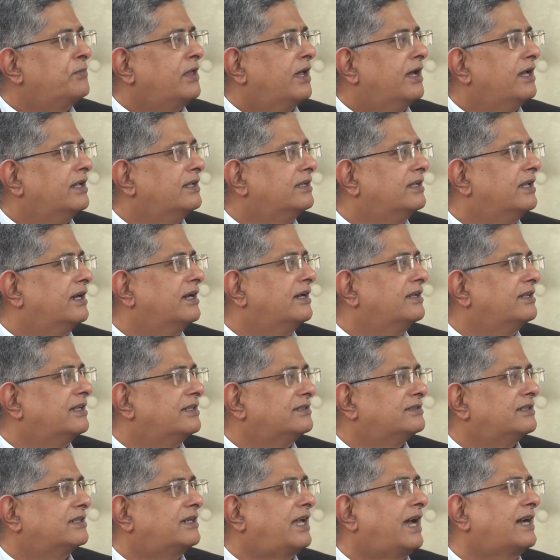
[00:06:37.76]
In there
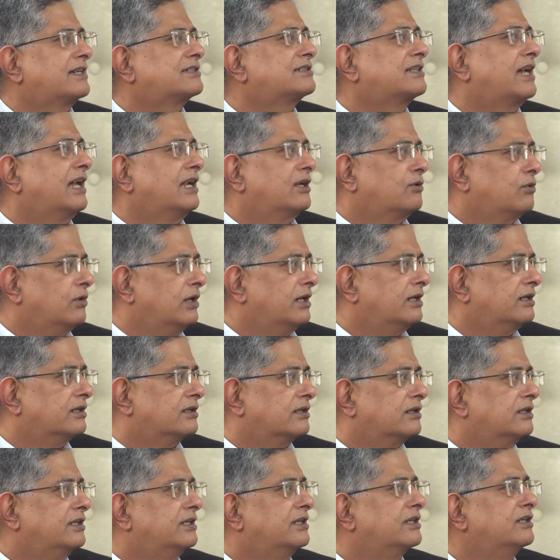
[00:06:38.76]
is a tax calculator.
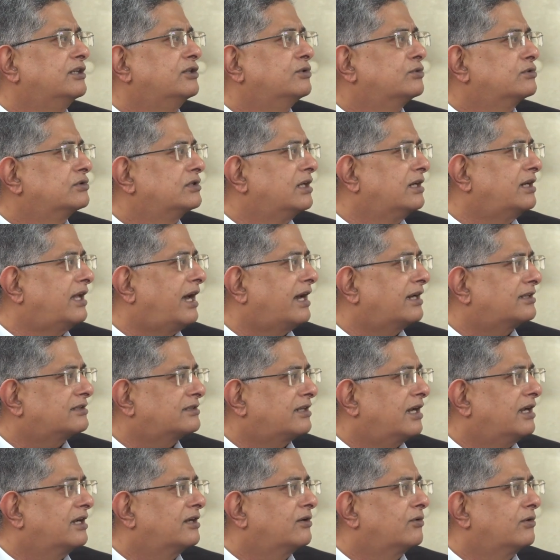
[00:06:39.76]
He can use the tax
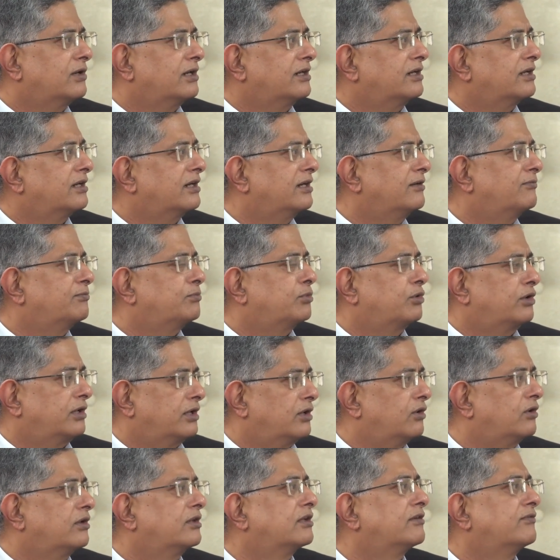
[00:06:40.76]
calculator and put
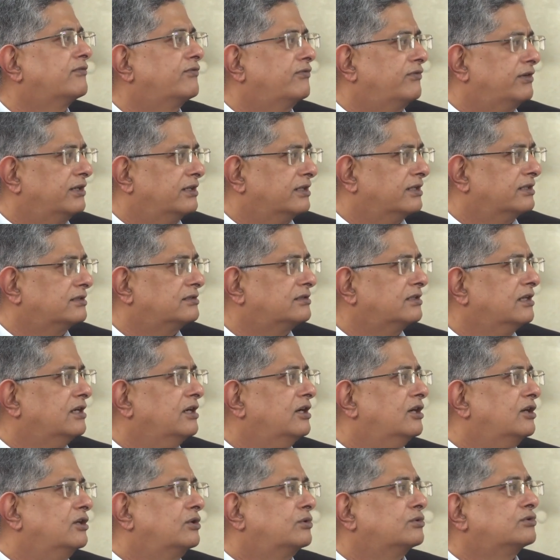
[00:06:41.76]
in all the figures
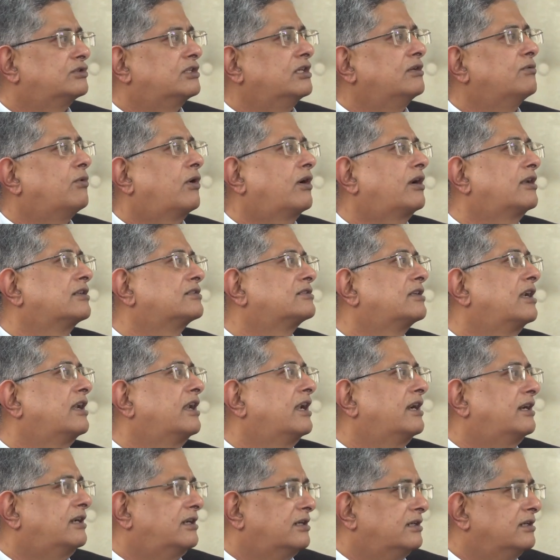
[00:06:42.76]
to see what is the
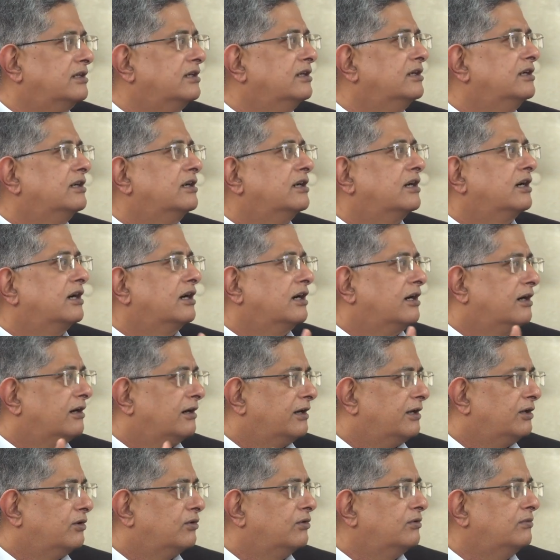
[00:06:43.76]
net
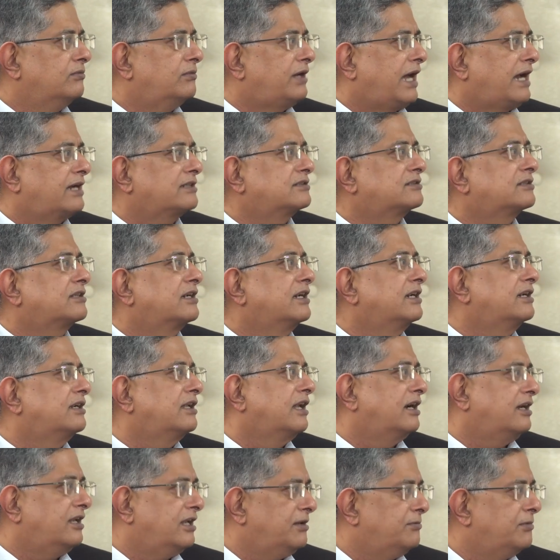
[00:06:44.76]
tax rate
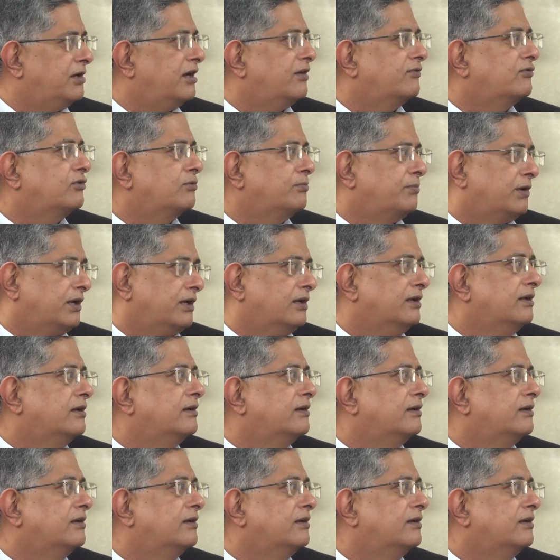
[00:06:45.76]
that he may have to pay.